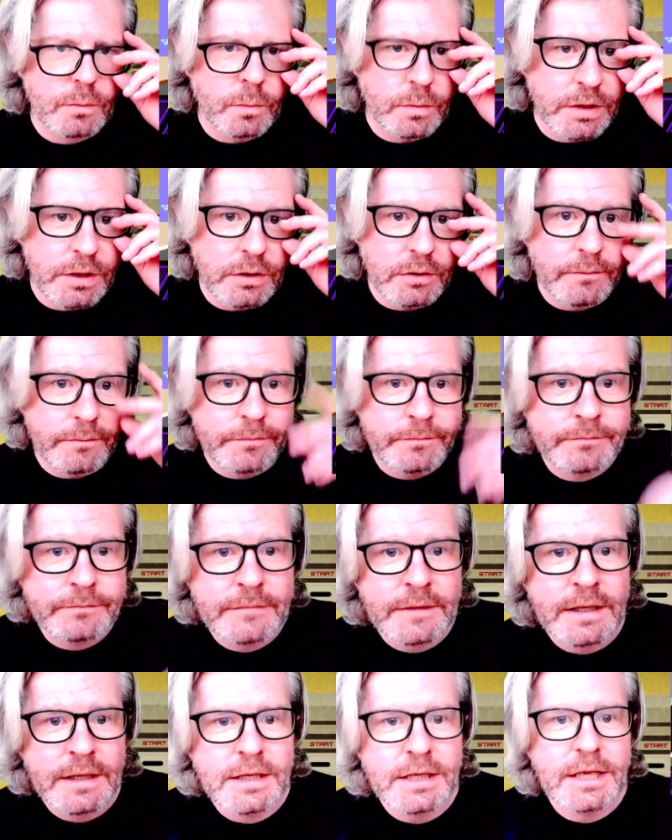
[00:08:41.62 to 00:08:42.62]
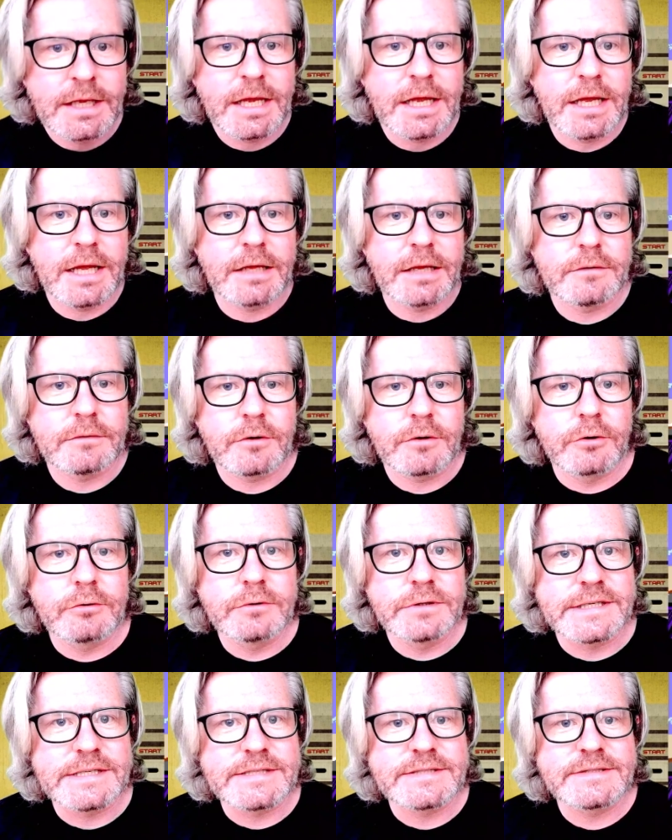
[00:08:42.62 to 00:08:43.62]
Well, at
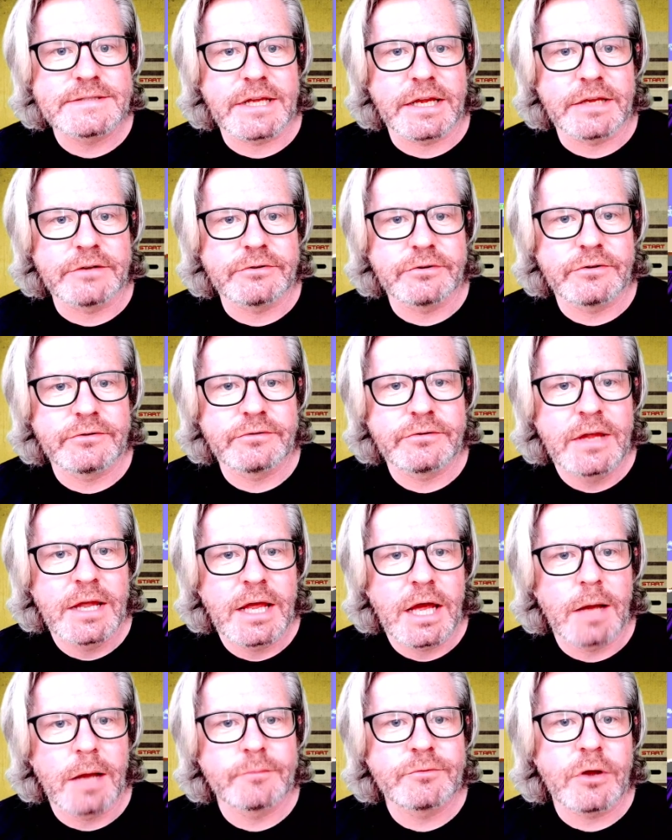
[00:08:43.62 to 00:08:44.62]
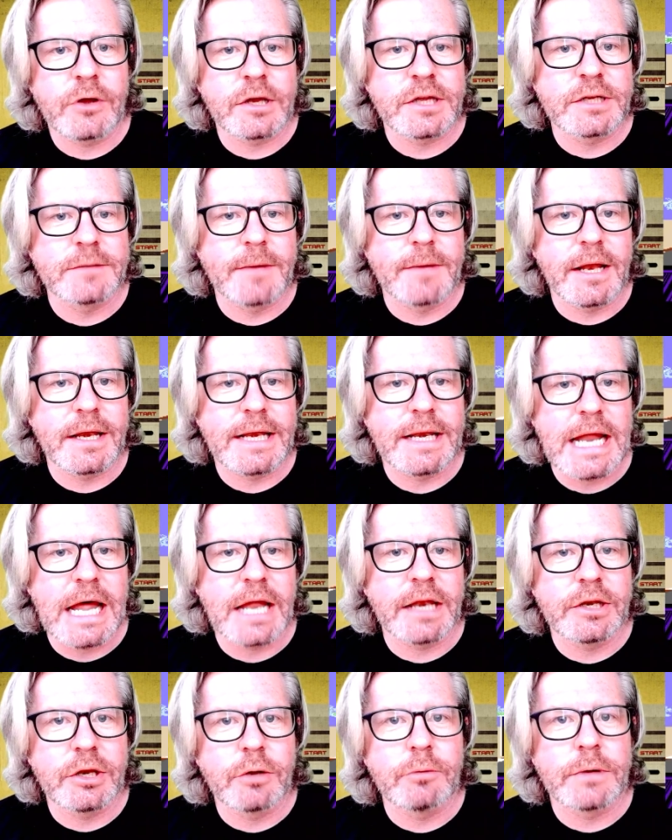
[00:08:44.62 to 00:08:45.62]
early stages, I'm talking about
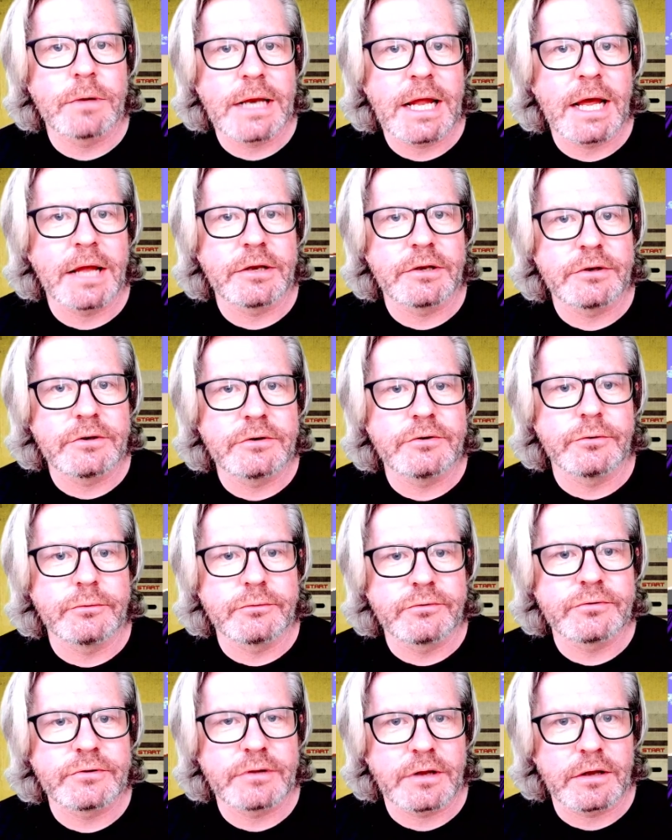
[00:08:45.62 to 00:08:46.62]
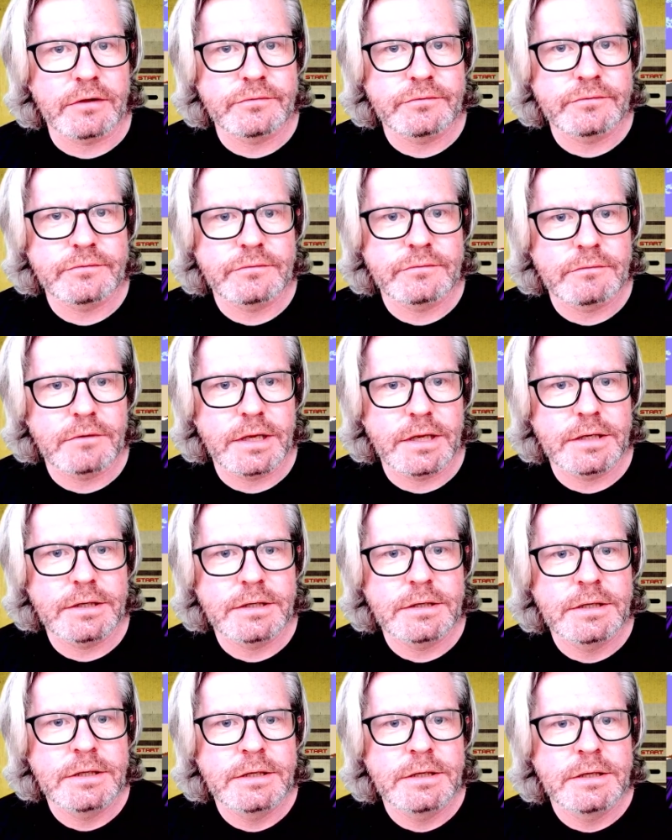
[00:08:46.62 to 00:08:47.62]
not knowing how to do stuff, right?
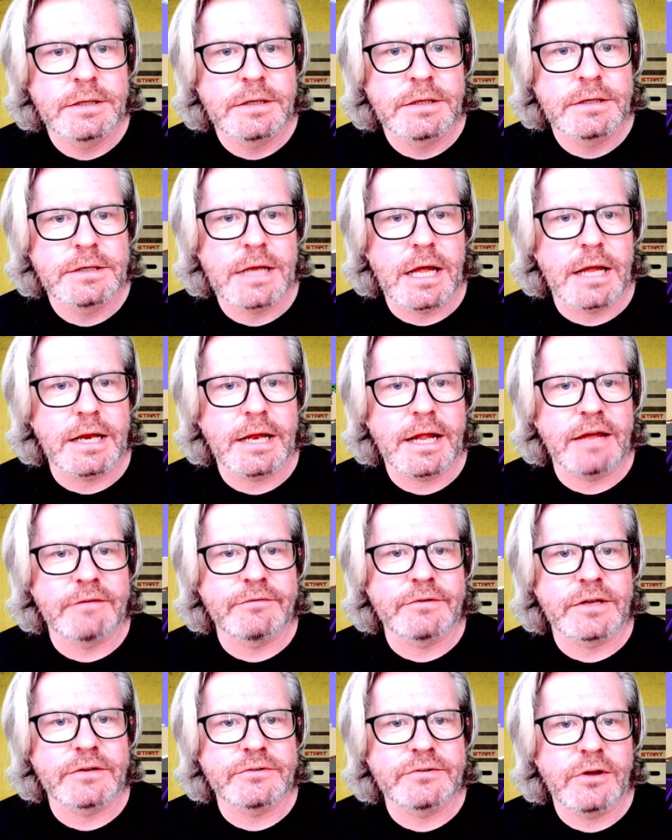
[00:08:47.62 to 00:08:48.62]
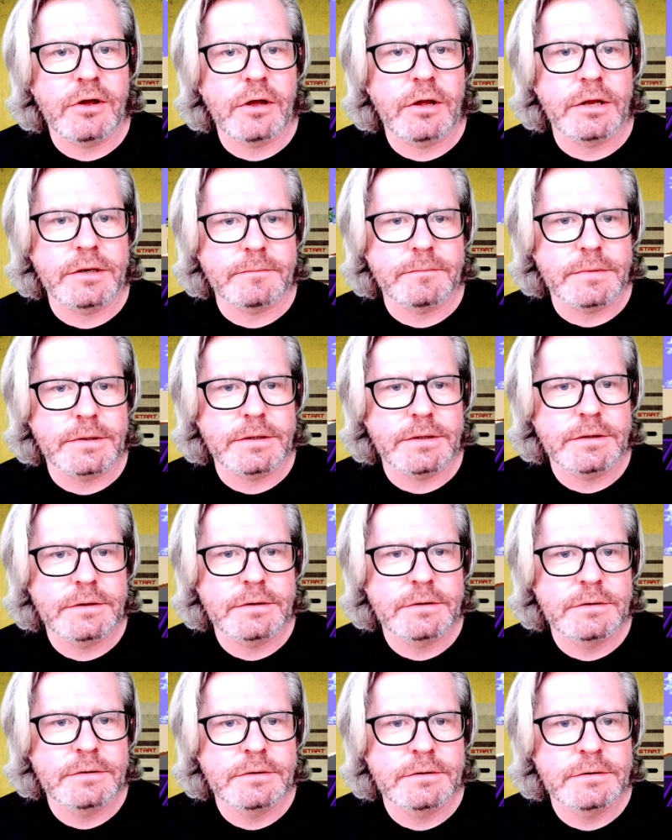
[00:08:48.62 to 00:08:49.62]
Not having autonomy.
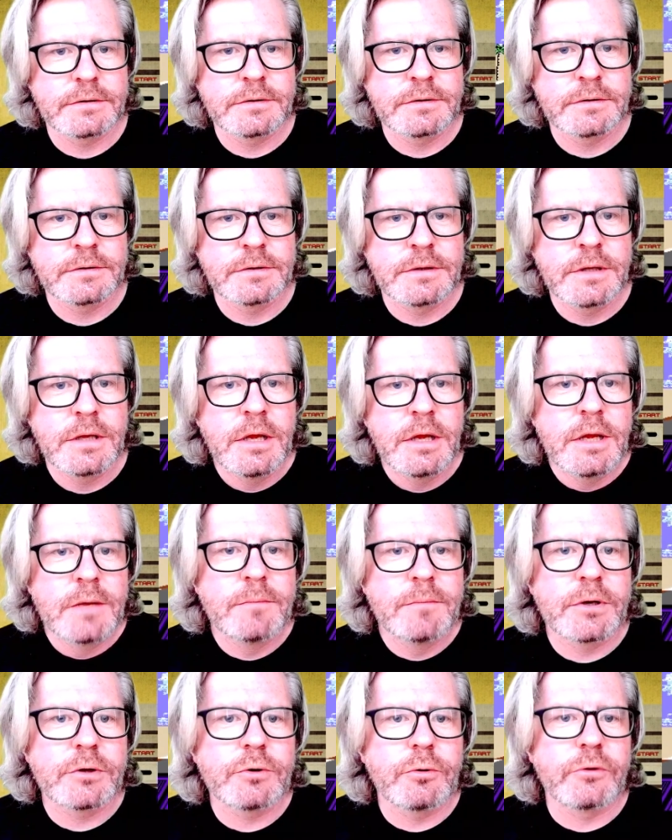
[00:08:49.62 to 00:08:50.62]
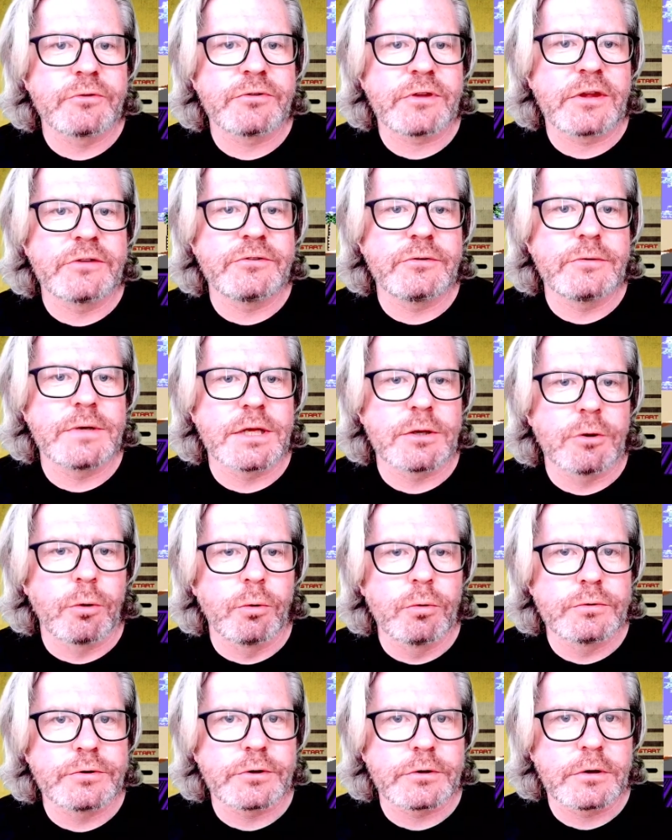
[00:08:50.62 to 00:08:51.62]
But of course, as you get
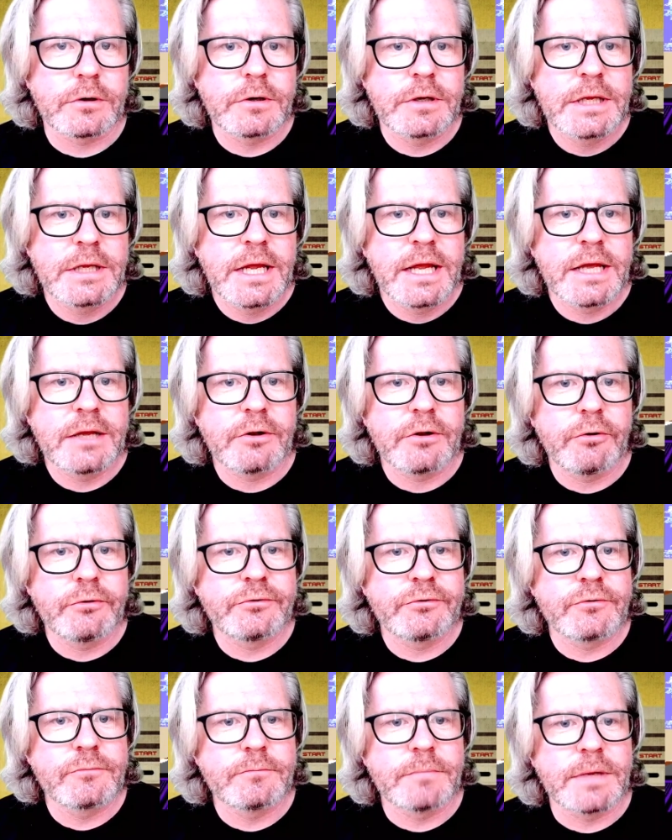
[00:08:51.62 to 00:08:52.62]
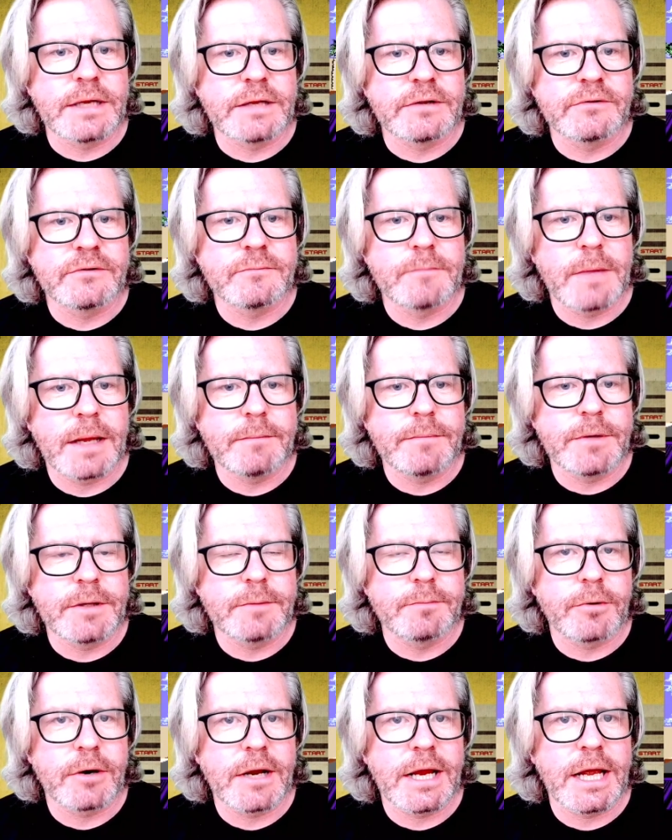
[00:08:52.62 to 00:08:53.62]
older, it also means maybe
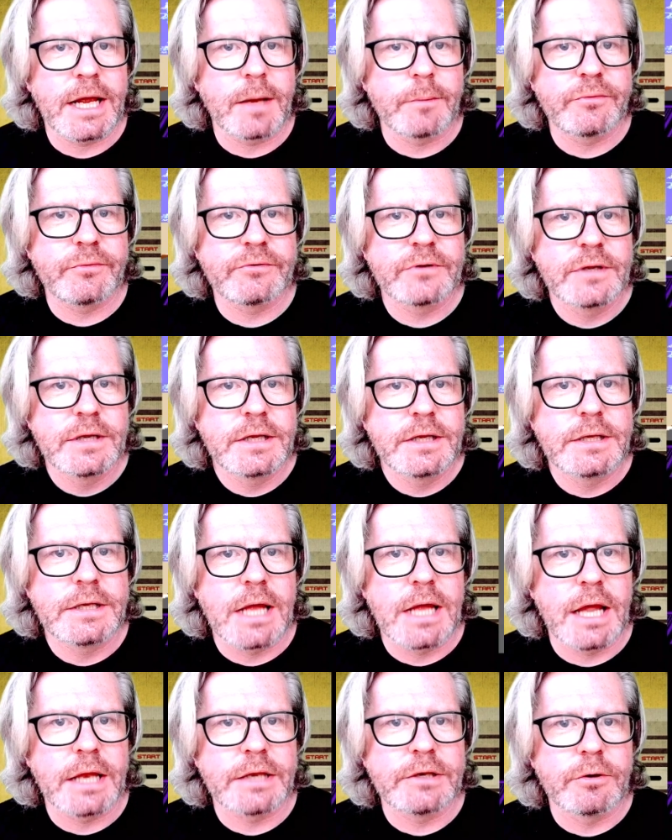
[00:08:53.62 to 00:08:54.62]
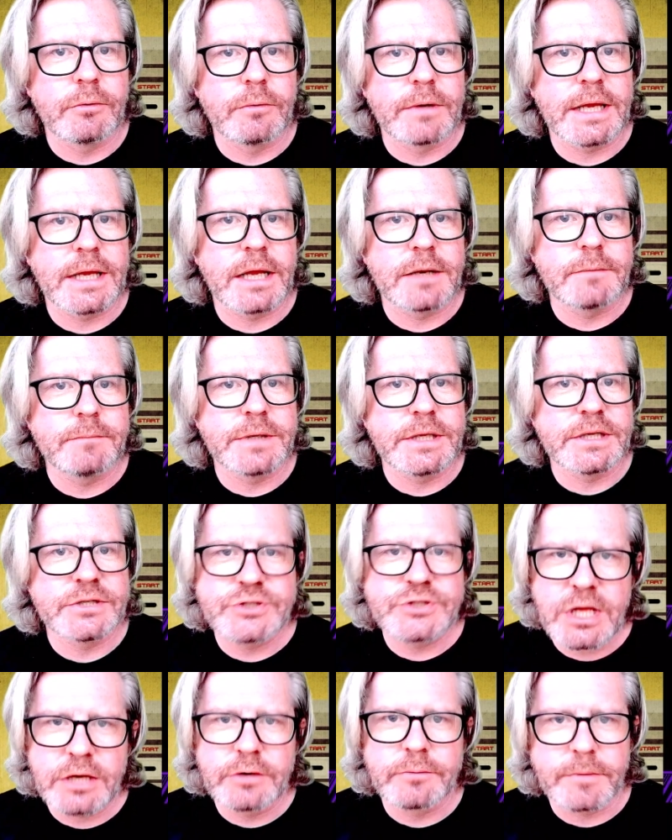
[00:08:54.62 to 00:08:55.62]
perhaps not knowing how to be a
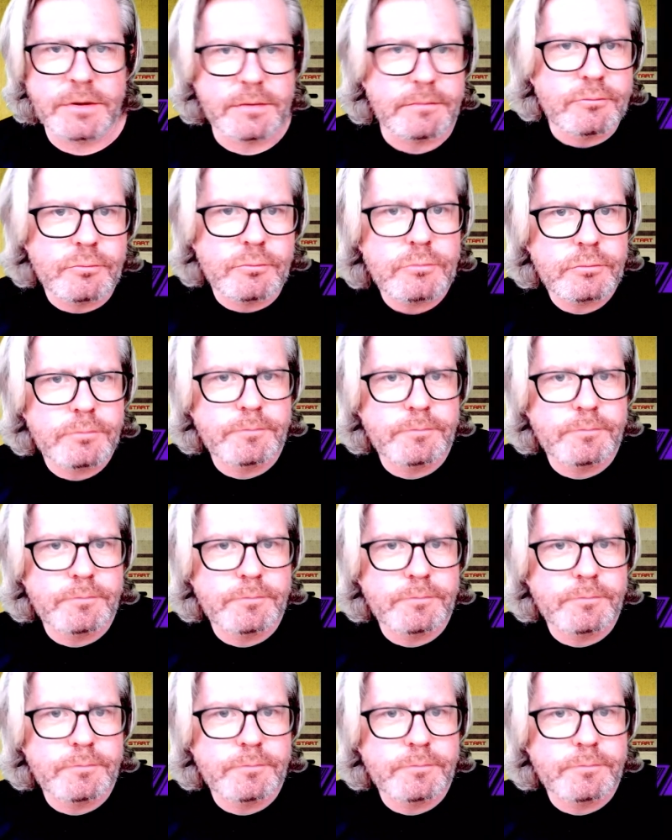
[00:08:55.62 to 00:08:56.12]
gentleman,